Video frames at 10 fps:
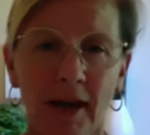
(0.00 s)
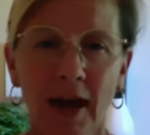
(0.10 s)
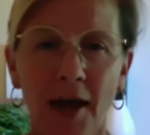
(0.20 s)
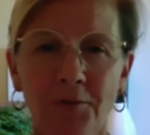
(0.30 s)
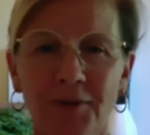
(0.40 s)

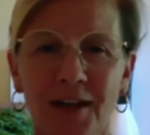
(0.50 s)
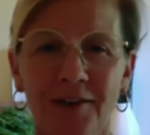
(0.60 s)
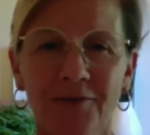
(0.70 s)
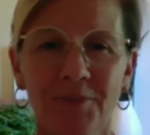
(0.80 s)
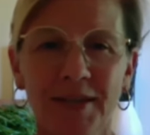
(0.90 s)
outside
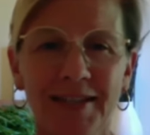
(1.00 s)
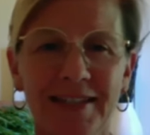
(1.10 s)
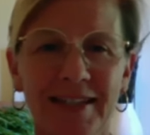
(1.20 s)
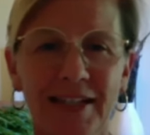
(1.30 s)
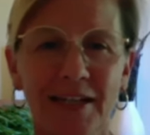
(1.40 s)
of
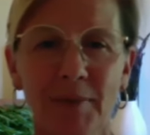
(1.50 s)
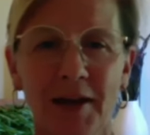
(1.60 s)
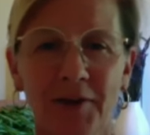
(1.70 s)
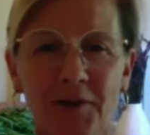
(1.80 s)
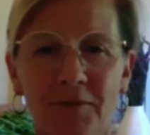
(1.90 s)
BC,
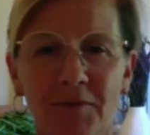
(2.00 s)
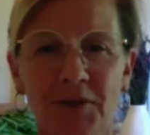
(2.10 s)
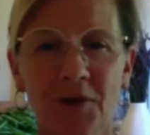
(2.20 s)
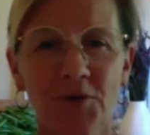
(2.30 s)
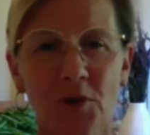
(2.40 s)
Quebec, or Nova
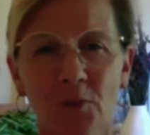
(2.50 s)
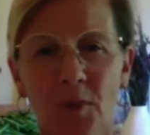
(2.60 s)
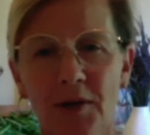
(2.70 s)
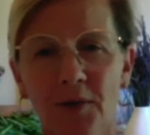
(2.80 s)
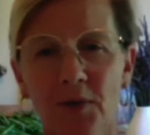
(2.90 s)
Scotia,
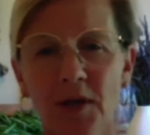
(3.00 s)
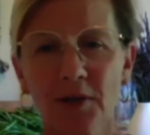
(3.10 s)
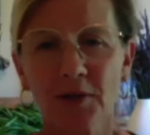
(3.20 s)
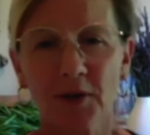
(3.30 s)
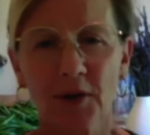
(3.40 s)
what you think
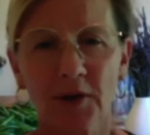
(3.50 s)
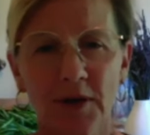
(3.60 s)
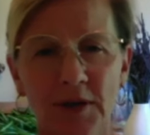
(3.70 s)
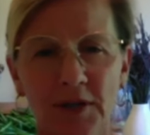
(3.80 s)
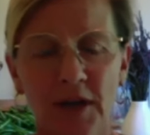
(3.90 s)
the
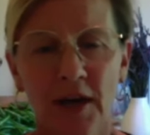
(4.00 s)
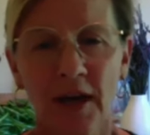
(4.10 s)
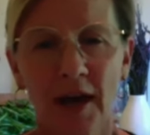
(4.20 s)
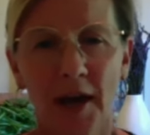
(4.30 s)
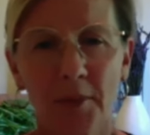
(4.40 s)
current
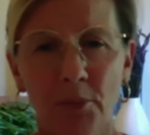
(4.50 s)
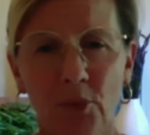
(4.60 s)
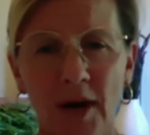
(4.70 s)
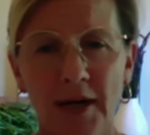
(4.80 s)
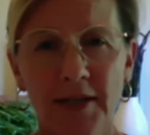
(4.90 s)

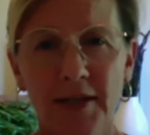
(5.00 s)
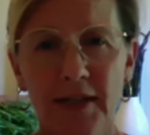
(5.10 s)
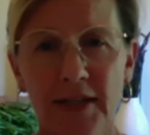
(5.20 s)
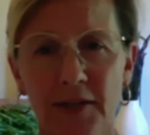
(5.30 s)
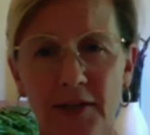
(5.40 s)
price
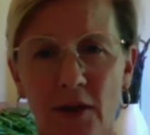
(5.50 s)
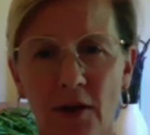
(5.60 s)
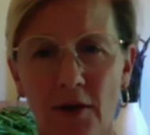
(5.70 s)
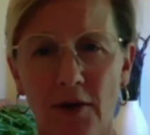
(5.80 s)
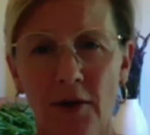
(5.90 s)
is
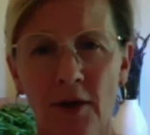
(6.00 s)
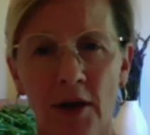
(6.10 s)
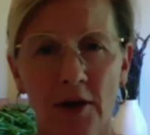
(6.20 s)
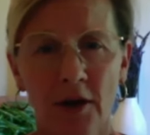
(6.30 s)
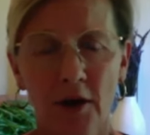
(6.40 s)
on
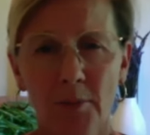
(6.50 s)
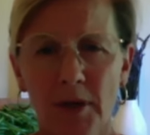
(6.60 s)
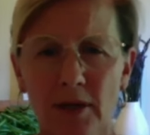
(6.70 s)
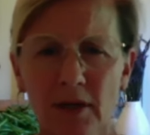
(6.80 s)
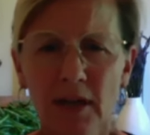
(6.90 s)

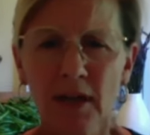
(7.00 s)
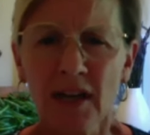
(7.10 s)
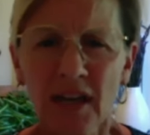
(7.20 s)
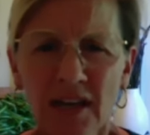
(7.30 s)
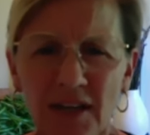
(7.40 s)
carbon.
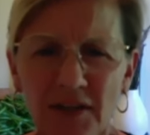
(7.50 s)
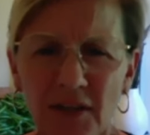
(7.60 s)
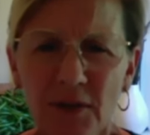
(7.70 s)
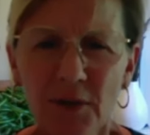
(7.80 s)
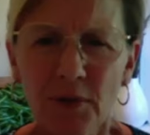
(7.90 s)
And is
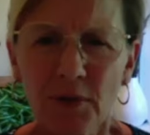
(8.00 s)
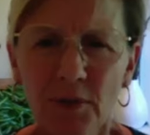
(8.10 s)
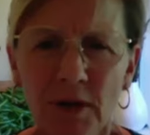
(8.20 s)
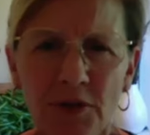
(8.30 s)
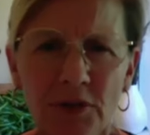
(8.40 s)
there a third
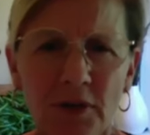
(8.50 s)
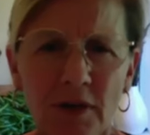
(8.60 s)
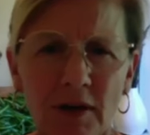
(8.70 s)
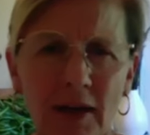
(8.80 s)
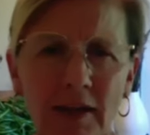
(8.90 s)
question
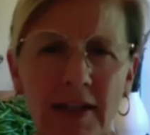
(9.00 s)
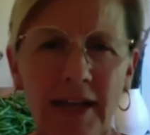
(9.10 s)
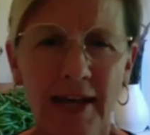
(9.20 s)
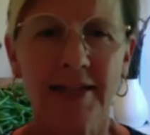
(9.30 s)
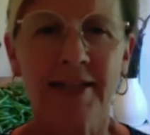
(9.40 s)
there, Ellie?
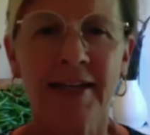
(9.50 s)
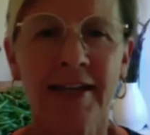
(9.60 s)
Yes.